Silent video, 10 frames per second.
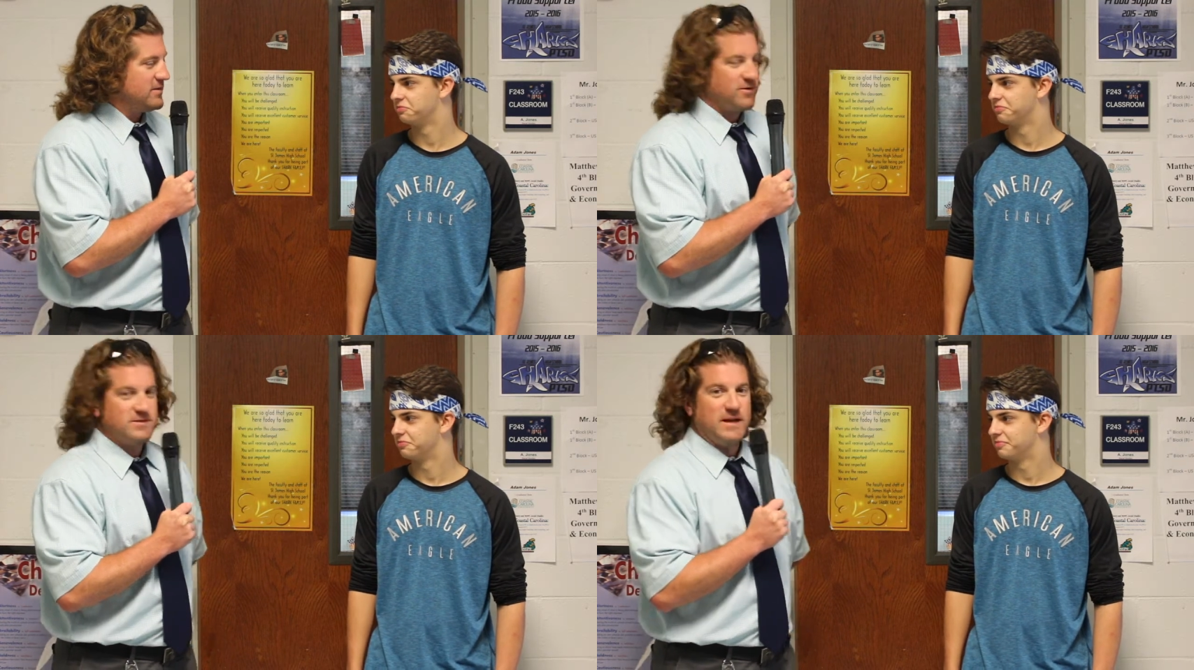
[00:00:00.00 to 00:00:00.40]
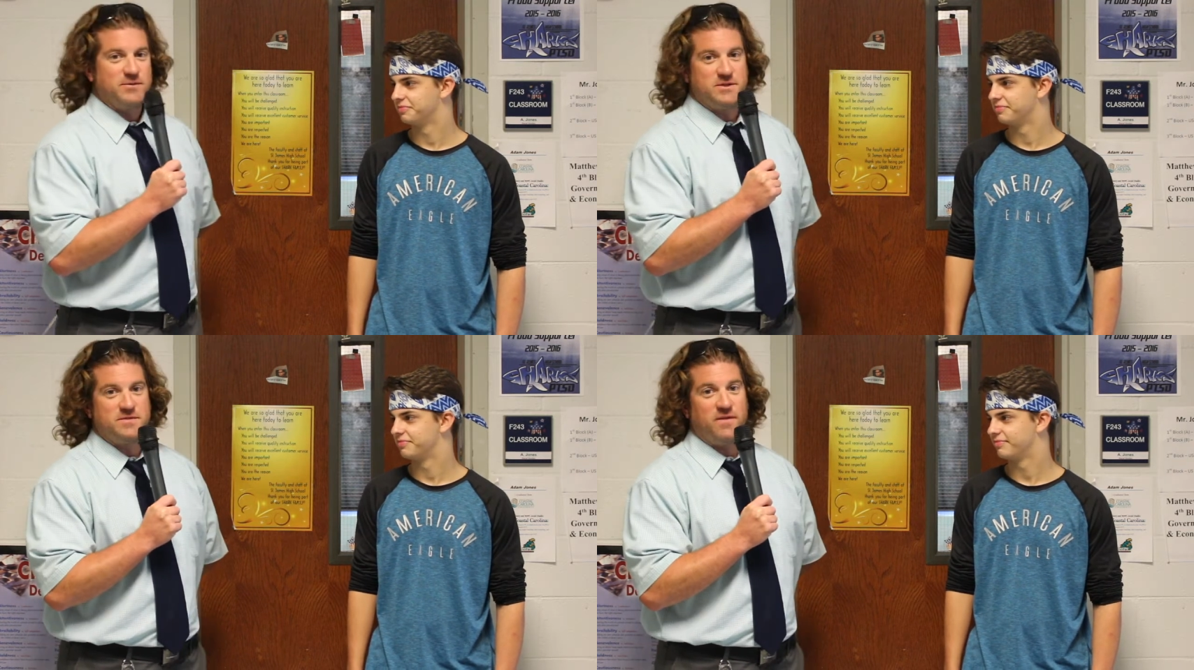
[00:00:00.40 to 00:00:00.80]
Speaker 1: Turns out it
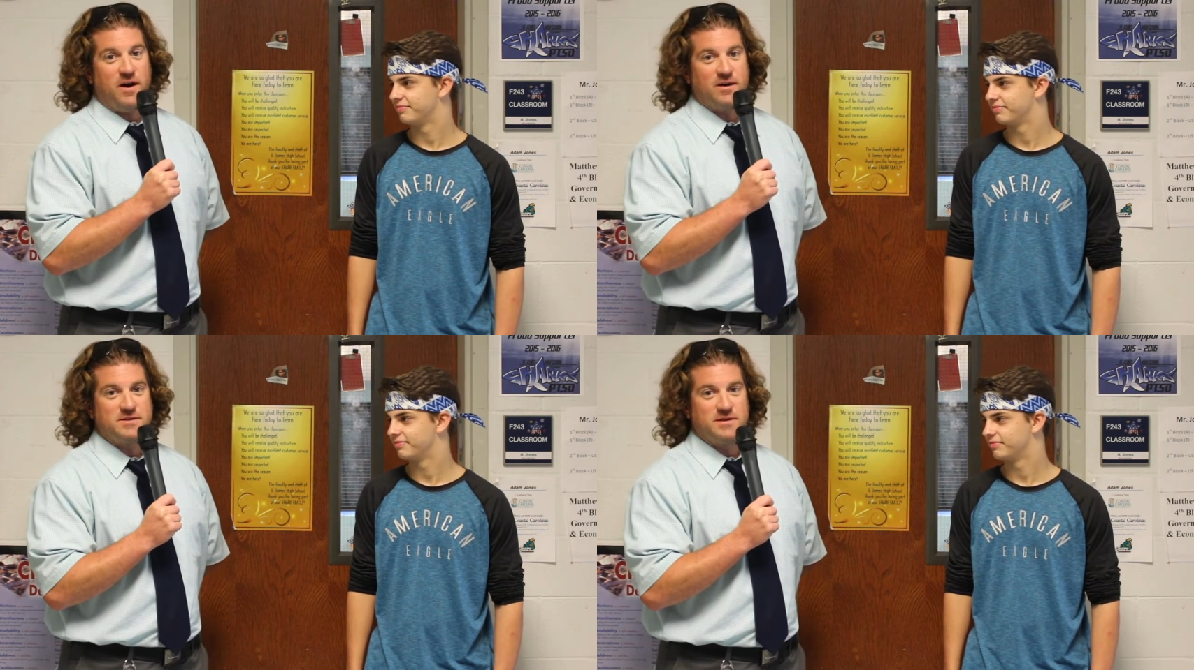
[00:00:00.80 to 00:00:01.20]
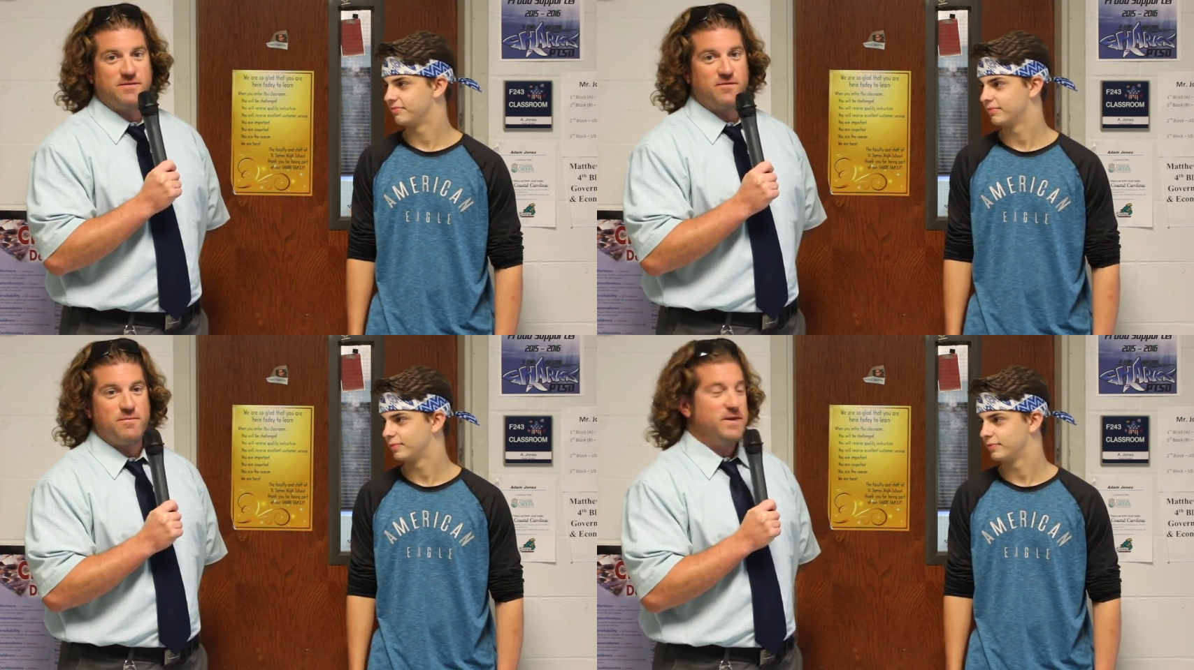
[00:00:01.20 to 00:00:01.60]
was just Fox
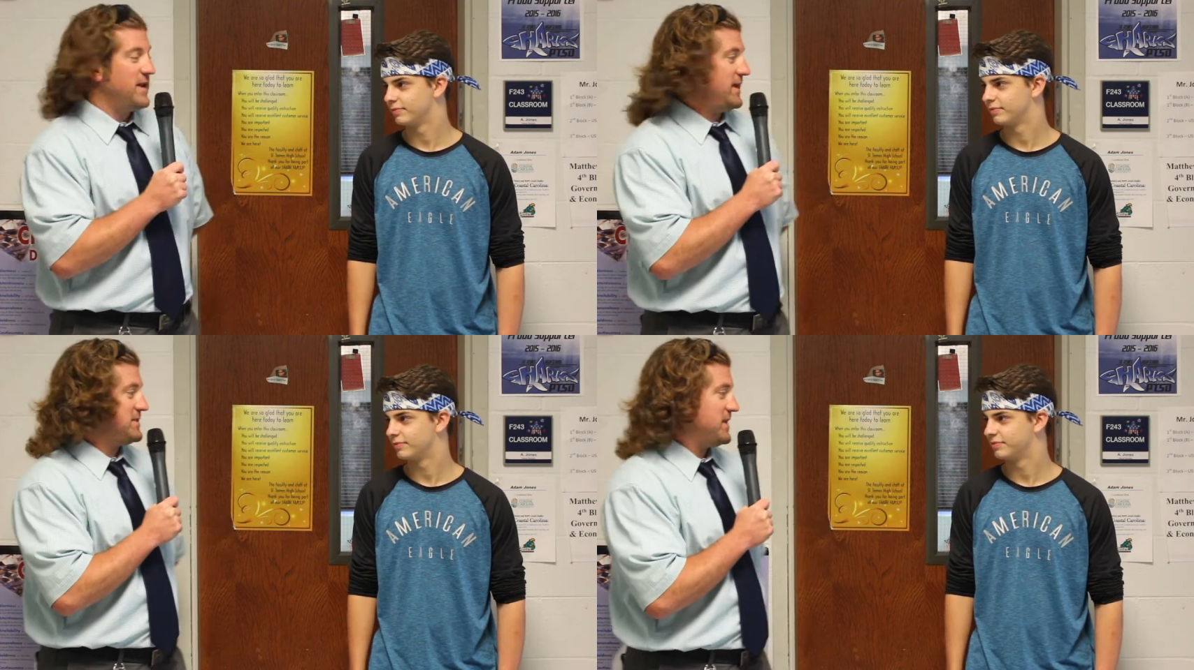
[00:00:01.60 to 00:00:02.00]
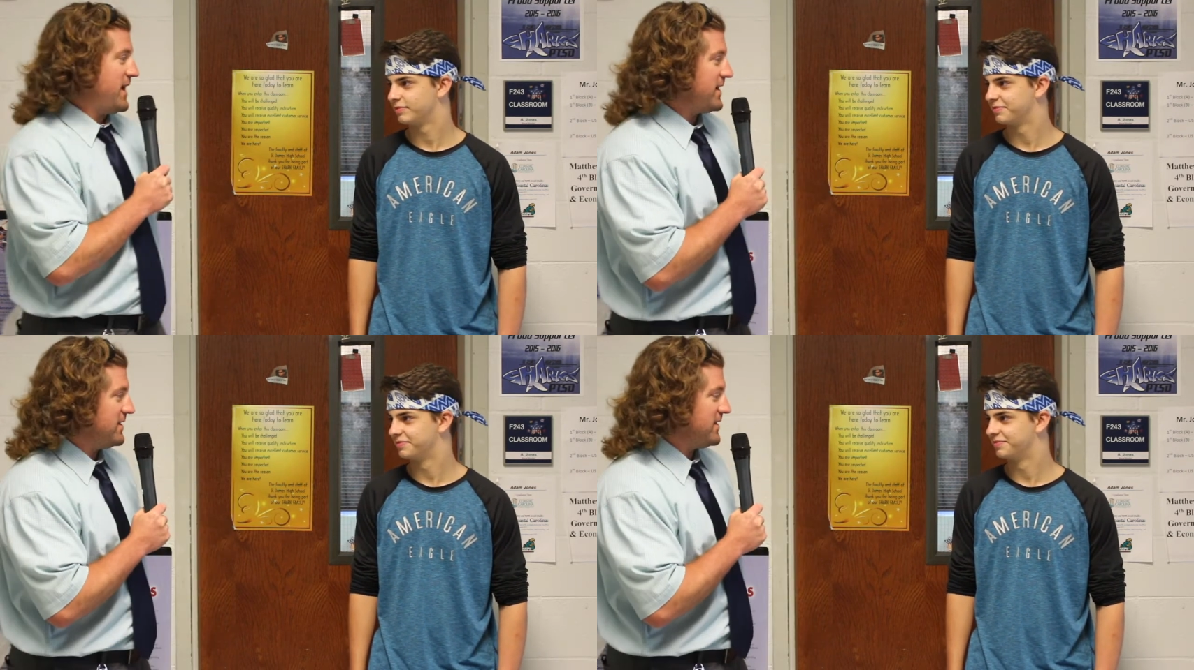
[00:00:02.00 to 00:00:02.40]
looking for a midnight
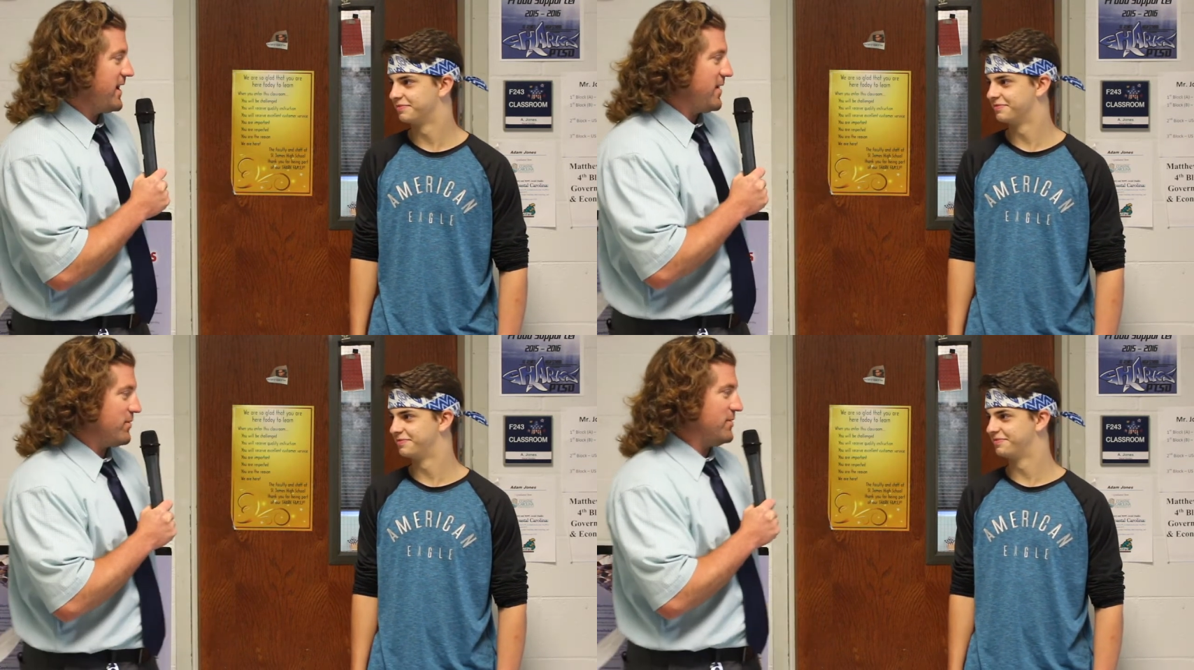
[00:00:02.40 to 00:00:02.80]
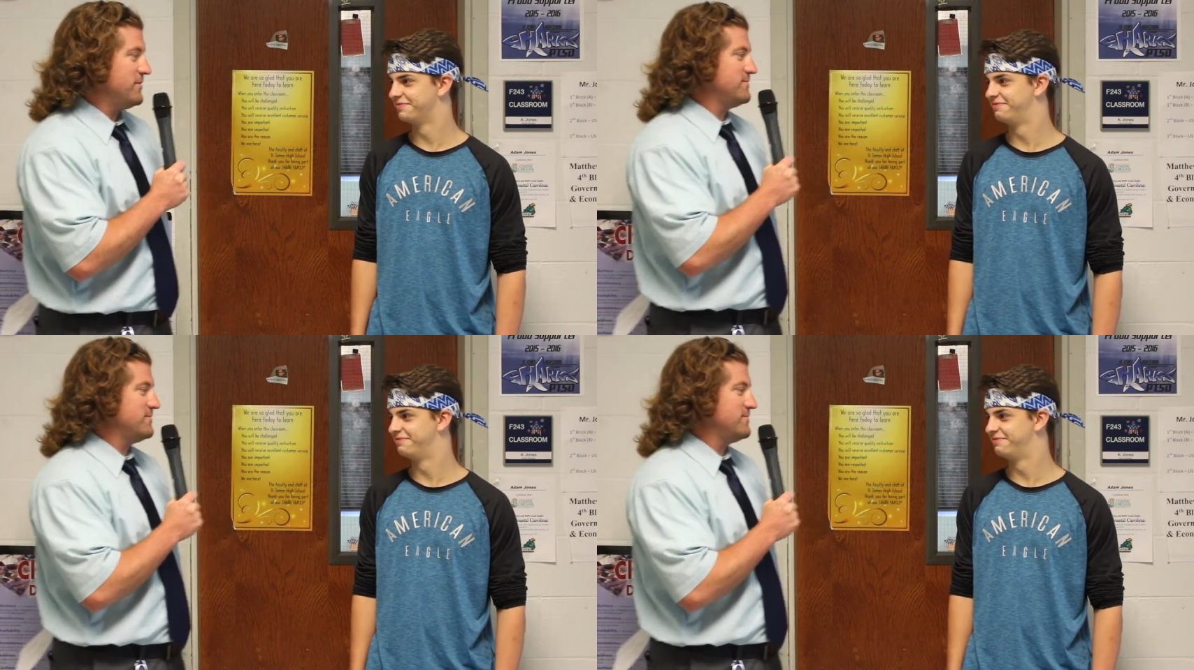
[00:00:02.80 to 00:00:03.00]
snack in the camper.